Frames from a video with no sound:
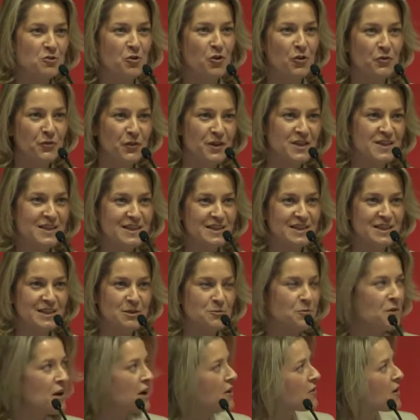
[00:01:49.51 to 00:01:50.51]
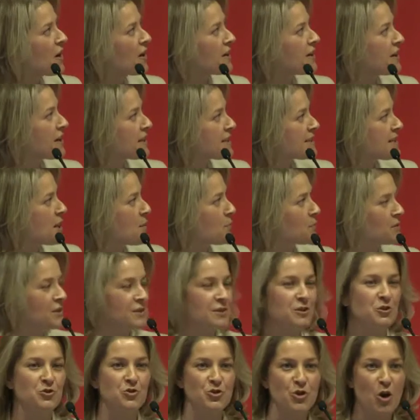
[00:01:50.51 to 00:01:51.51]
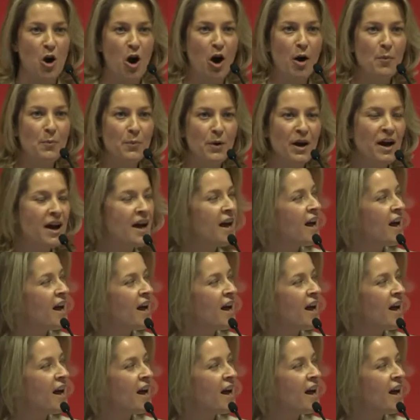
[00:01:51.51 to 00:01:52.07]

office where I accepted the job.